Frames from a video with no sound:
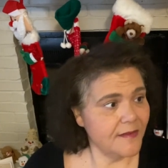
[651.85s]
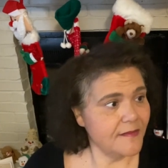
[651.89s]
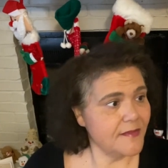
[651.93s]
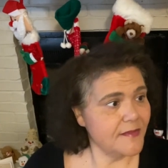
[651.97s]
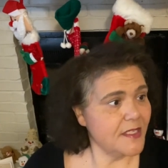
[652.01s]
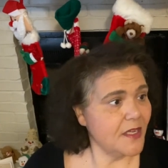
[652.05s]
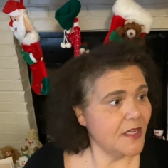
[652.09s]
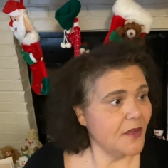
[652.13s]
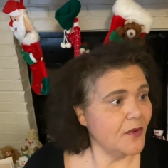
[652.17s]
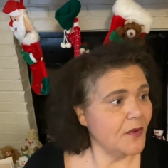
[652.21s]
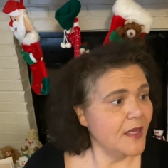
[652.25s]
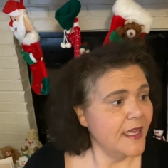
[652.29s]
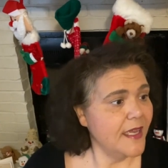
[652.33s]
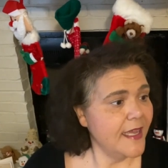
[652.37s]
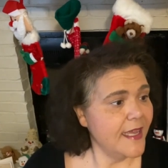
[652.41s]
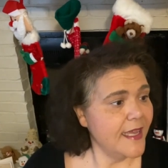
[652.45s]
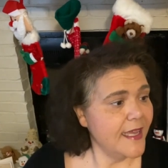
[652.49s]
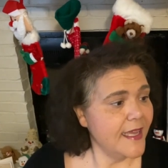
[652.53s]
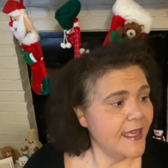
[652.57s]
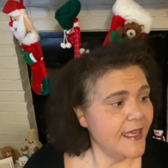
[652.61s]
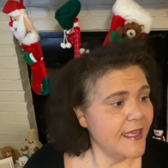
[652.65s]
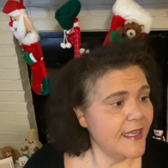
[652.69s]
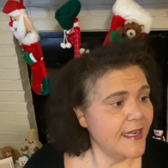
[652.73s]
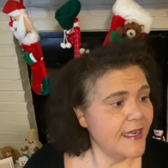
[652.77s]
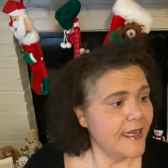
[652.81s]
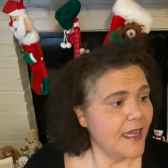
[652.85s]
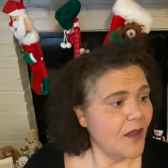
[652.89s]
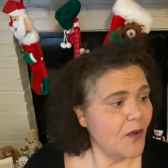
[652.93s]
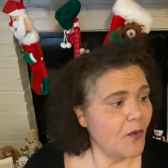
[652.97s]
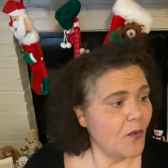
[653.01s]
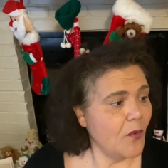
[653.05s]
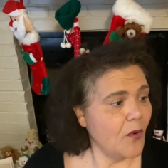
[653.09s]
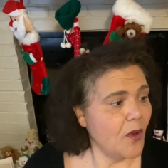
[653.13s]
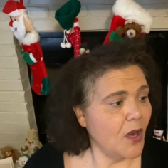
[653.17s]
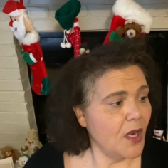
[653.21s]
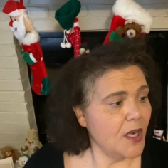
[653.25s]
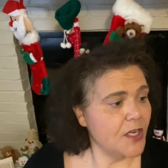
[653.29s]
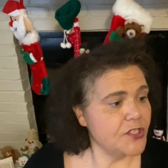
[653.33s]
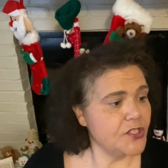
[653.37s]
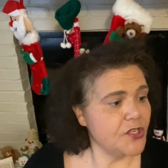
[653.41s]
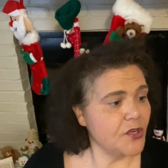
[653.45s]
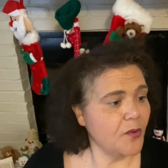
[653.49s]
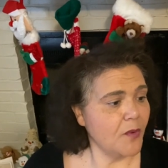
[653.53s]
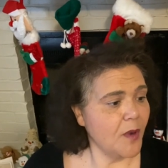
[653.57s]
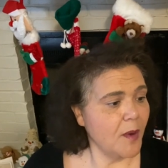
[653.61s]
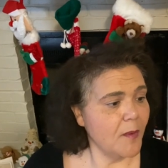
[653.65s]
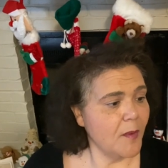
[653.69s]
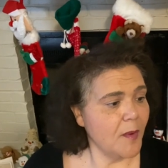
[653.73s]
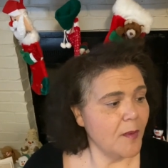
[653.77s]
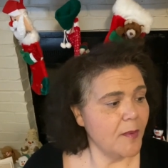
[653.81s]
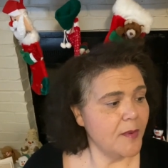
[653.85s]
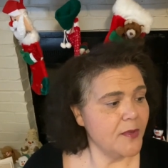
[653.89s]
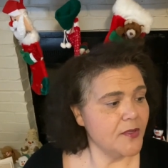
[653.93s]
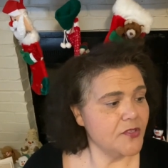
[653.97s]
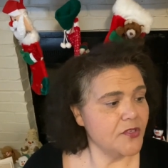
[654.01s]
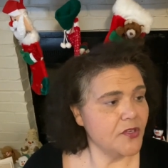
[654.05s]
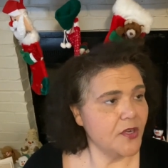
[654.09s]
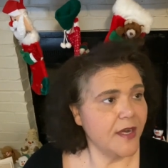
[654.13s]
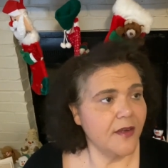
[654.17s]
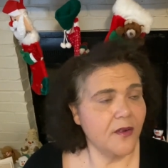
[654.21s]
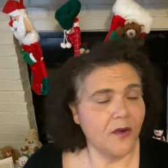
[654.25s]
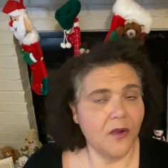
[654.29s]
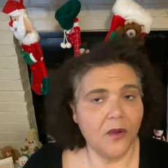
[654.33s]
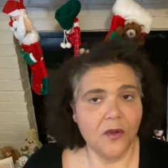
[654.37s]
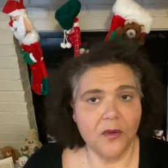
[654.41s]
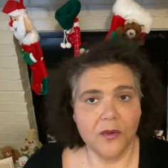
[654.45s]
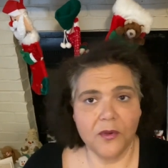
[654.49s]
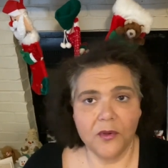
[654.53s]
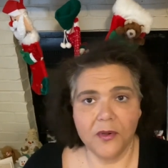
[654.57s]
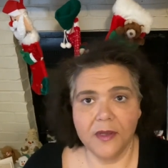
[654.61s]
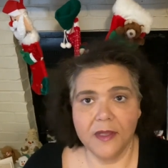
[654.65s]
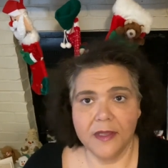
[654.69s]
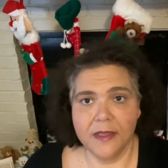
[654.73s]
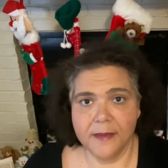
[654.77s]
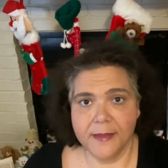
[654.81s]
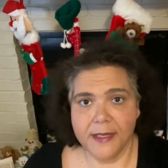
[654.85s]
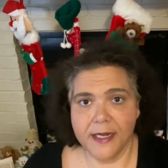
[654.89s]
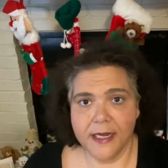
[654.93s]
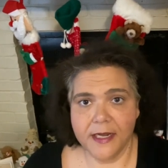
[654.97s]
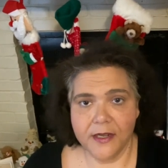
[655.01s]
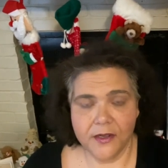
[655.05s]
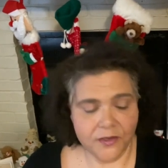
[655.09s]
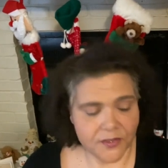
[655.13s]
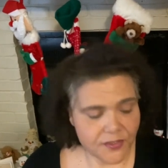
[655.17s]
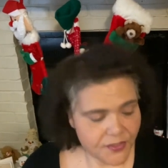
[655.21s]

So, in-wash aroma booster and odor eliminator.